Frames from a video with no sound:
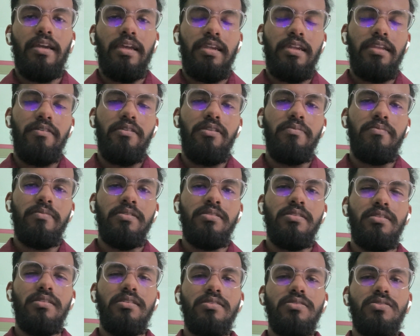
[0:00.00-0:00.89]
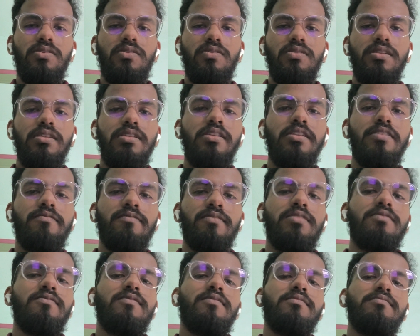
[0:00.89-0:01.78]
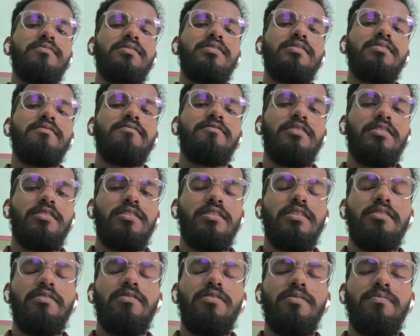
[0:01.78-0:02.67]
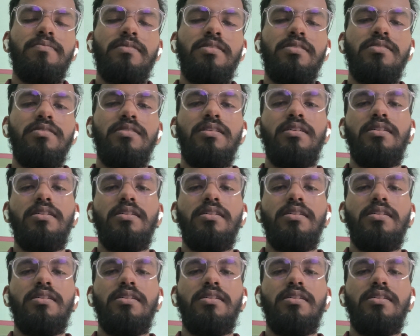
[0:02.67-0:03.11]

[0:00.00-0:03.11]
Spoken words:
development, it is totally different from the front end development,